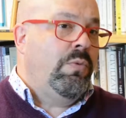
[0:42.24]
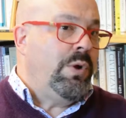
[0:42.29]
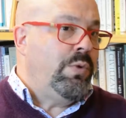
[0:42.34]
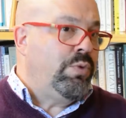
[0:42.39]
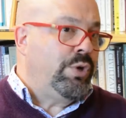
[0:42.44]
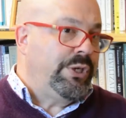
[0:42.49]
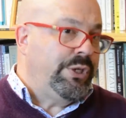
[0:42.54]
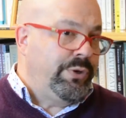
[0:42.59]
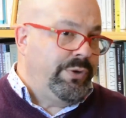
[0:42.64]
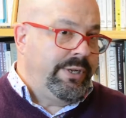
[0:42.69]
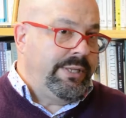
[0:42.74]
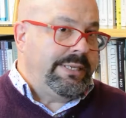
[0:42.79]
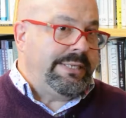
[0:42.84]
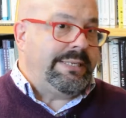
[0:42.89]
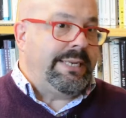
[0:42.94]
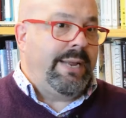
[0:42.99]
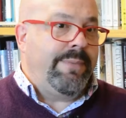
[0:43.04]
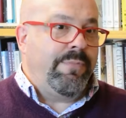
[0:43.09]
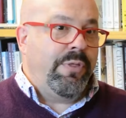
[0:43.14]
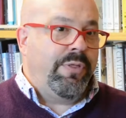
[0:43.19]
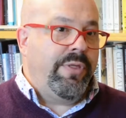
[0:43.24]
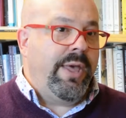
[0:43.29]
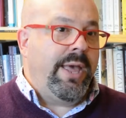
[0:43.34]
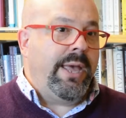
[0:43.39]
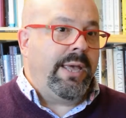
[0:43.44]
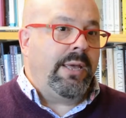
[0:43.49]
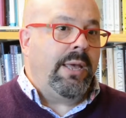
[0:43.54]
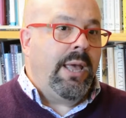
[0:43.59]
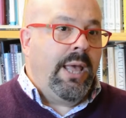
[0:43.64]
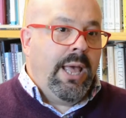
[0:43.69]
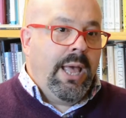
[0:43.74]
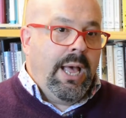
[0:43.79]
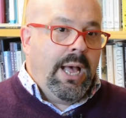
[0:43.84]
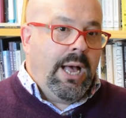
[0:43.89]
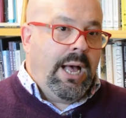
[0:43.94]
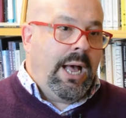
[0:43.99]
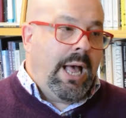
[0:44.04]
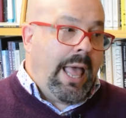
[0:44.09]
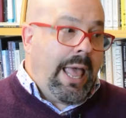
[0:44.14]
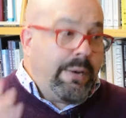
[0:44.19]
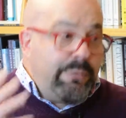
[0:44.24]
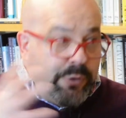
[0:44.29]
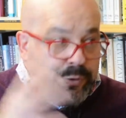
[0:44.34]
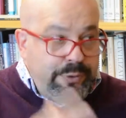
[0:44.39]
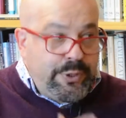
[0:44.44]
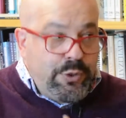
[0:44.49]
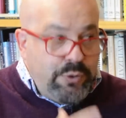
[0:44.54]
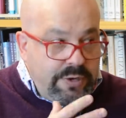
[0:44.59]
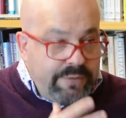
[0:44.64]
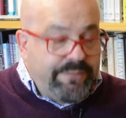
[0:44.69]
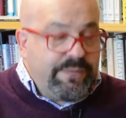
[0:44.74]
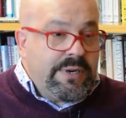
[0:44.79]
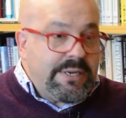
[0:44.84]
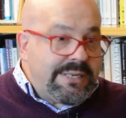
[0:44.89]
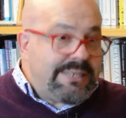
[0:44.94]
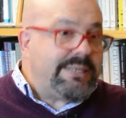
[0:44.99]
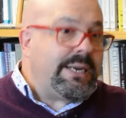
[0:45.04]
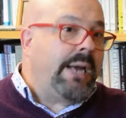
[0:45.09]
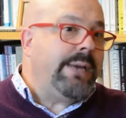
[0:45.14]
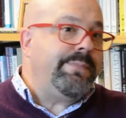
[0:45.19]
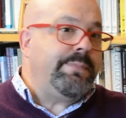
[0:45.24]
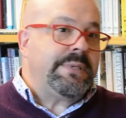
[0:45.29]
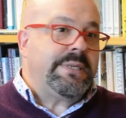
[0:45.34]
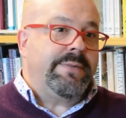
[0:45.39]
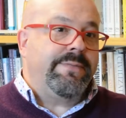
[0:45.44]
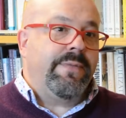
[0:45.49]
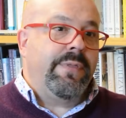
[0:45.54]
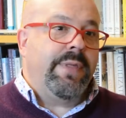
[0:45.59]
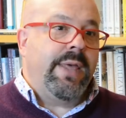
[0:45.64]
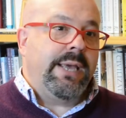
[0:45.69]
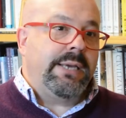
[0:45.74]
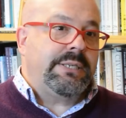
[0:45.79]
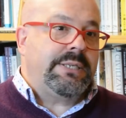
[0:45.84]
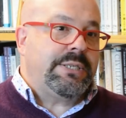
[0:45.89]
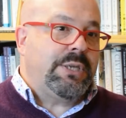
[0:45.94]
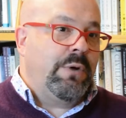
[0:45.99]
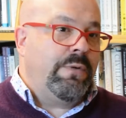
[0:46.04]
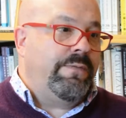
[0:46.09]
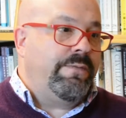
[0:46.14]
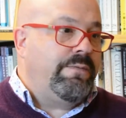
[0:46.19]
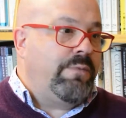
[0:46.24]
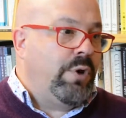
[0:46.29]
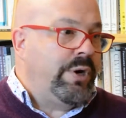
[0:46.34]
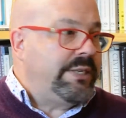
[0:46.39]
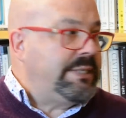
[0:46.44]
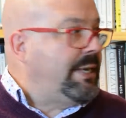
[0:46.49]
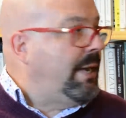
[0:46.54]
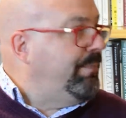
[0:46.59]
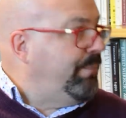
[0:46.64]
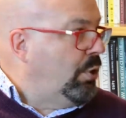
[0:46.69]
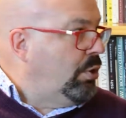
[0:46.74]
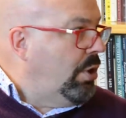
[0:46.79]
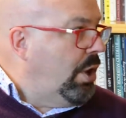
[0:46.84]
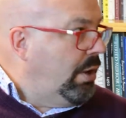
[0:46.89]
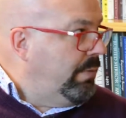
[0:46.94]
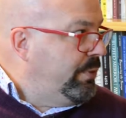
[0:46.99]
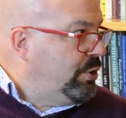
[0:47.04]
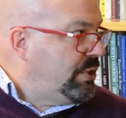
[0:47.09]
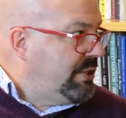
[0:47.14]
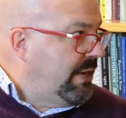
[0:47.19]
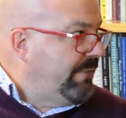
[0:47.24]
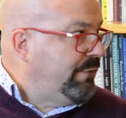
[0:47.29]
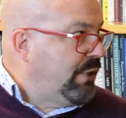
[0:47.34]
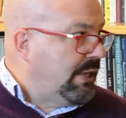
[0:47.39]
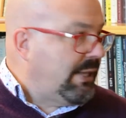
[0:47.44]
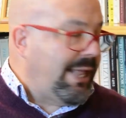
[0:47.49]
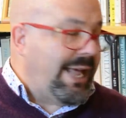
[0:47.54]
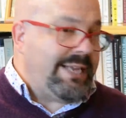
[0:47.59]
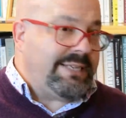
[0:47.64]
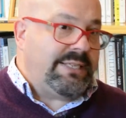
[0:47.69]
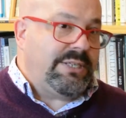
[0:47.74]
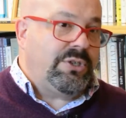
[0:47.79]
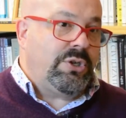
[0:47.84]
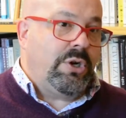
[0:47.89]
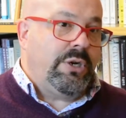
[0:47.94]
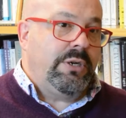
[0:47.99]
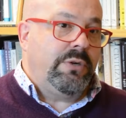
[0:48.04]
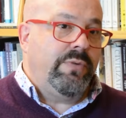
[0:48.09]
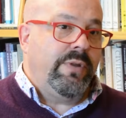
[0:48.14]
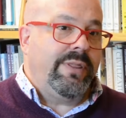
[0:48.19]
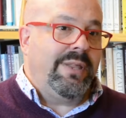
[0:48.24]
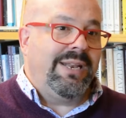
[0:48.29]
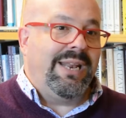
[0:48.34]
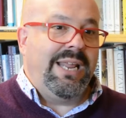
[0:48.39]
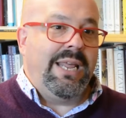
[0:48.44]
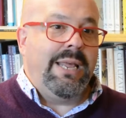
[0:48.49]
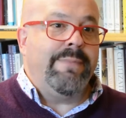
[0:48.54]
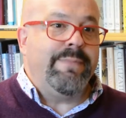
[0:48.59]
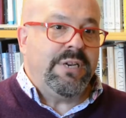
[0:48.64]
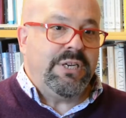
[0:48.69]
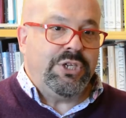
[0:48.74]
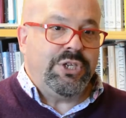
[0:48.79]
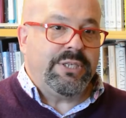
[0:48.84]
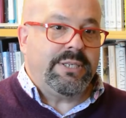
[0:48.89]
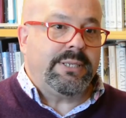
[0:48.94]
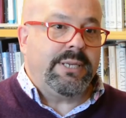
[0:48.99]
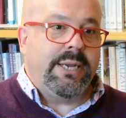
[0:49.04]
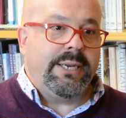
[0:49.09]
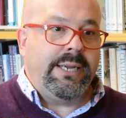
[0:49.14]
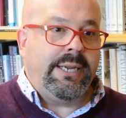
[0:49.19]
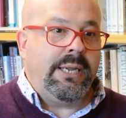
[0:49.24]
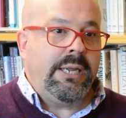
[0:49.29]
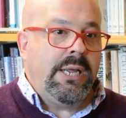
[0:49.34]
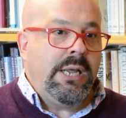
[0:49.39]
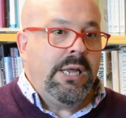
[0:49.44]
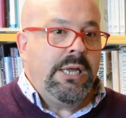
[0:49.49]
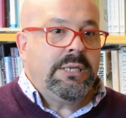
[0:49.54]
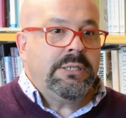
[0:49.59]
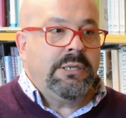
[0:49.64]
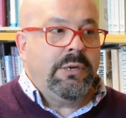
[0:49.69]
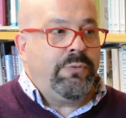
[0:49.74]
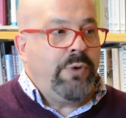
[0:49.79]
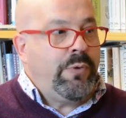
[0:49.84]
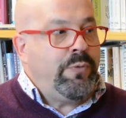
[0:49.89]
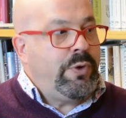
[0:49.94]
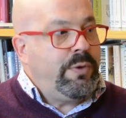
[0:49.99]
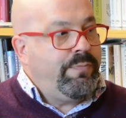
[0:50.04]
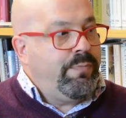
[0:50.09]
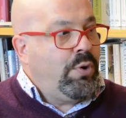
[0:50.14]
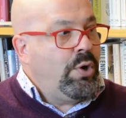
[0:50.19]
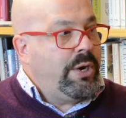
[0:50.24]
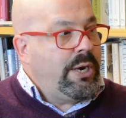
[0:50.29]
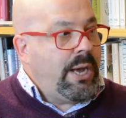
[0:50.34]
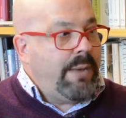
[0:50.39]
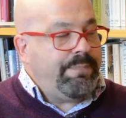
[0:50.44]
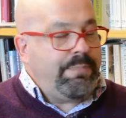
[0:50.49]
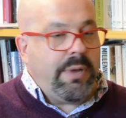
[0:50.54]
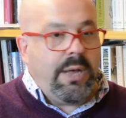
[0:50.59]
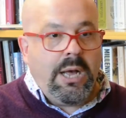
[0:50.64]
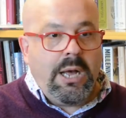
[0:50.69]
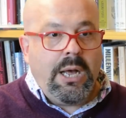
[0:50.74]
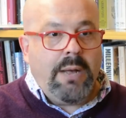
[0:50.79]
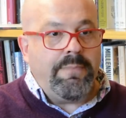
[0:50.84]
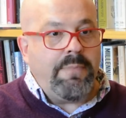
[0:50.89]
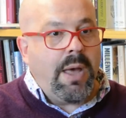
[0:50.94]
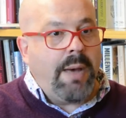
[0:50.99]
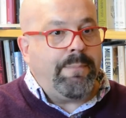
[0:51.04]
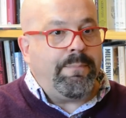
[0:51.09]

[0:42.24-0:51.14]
we weren't doing the same thing. And we would do different types of things. So for example, almost every class started with an image study. So we would put up a